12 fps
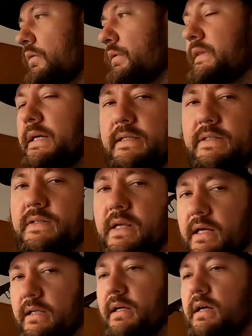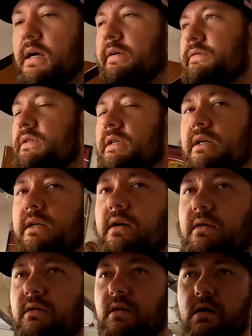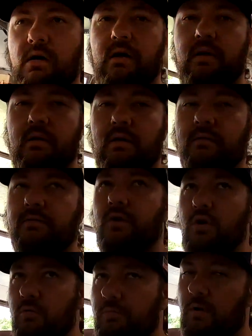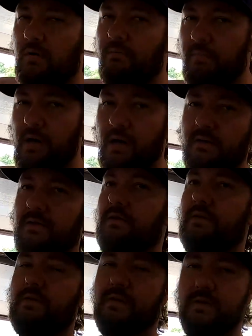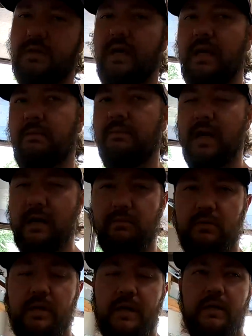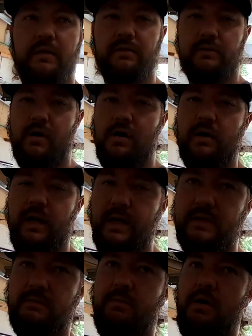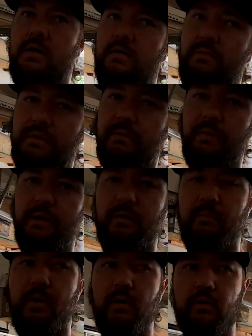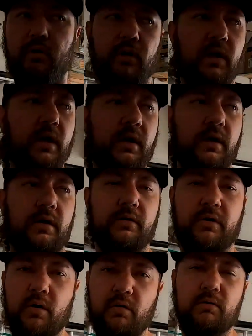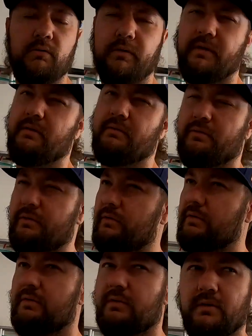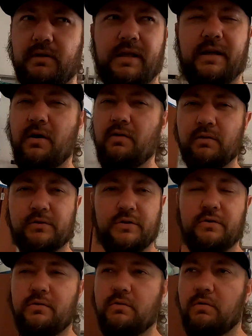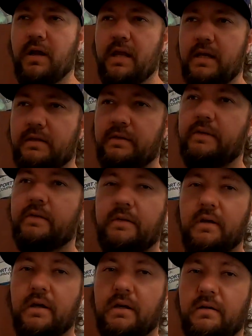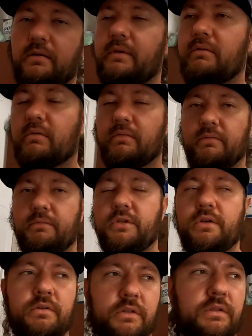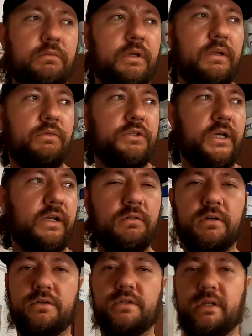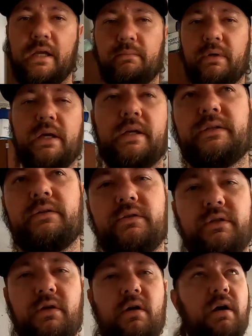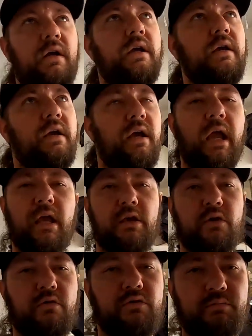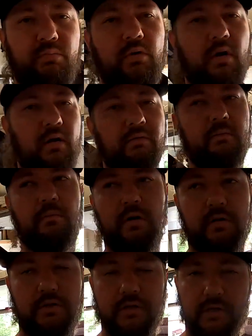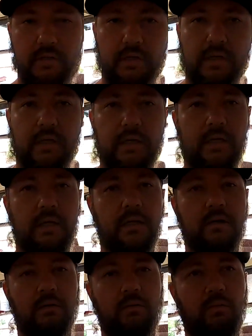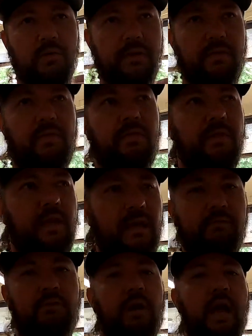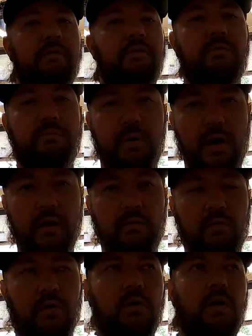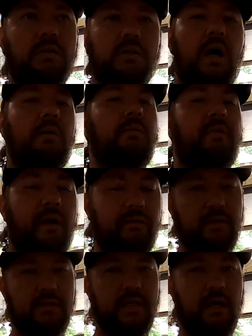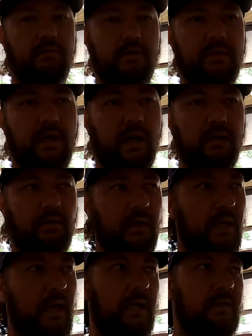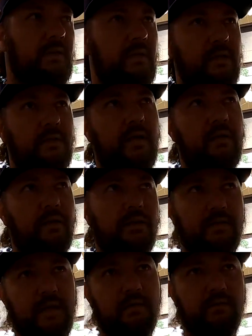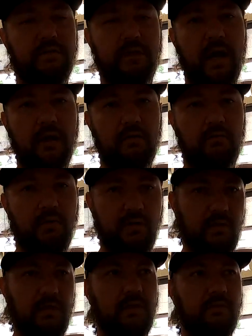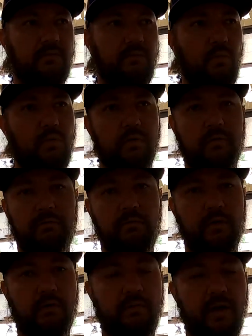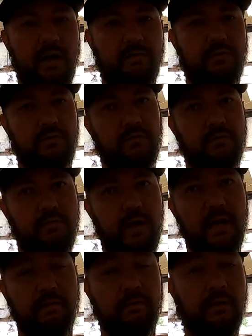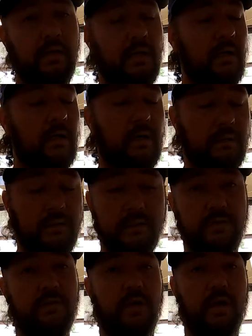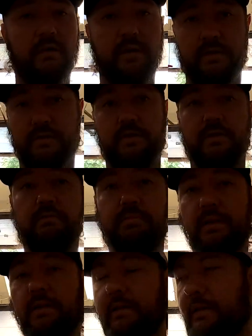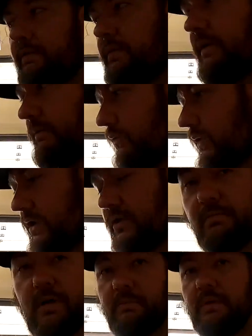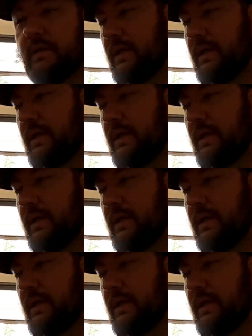With that said, I've seen a lot of Copart Boxsters, the same Cabriolet non-S model with the bigger motor, going for like over $2,000, anywhere from 2 to 3, which I don't understand because there's not a huge profit margin with if you're having to do body work on top of having a salvage title. I can't see selling a salvage title one of these for more than 45 to 5, unless your area is just completely different, which might be the